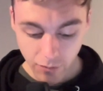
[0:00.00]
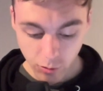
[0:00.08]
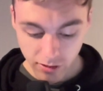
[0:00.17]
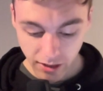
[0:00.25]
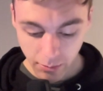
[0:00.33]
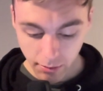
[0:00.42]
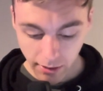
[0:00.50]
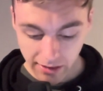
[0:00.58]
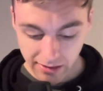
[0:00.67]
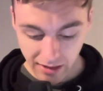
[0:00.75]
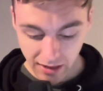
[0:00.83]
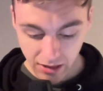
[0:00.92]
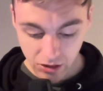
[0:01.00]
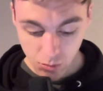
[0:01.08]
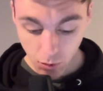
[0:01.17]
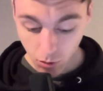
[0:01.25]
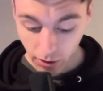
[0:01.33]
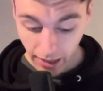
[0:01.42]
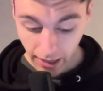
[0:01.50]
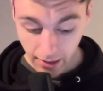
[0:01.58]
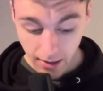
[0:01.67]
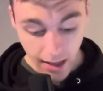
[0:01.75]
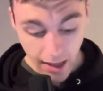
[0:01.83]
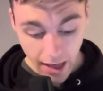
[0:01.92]
will take place in
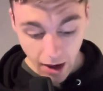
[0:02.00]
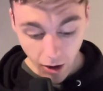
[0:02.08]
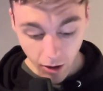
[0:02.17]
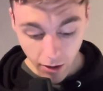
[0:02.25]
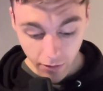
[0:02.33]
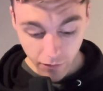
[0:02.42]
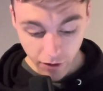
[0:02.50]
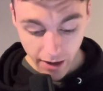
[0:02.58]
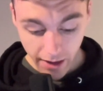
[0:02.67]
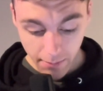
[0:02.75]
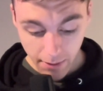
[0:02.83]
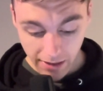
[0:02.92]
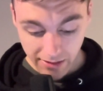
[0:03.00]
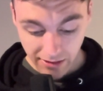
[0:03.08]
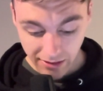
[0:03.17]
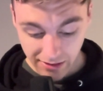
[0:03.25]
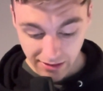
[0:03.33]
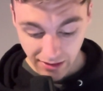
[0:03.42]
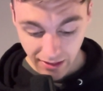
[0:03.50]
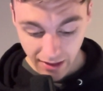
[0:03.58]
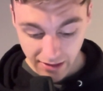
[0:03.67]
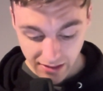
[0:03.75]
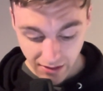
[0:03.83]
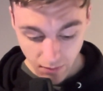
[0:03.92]
Spokane on Friday, May 16th
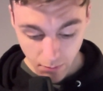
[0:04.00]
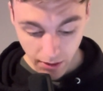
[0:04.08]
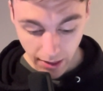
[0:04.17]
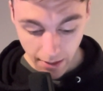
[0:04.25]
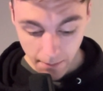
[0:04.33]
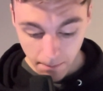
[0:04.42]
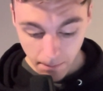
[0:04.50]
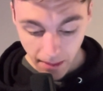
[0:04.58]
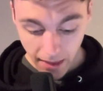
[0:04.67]
at 7 p.m.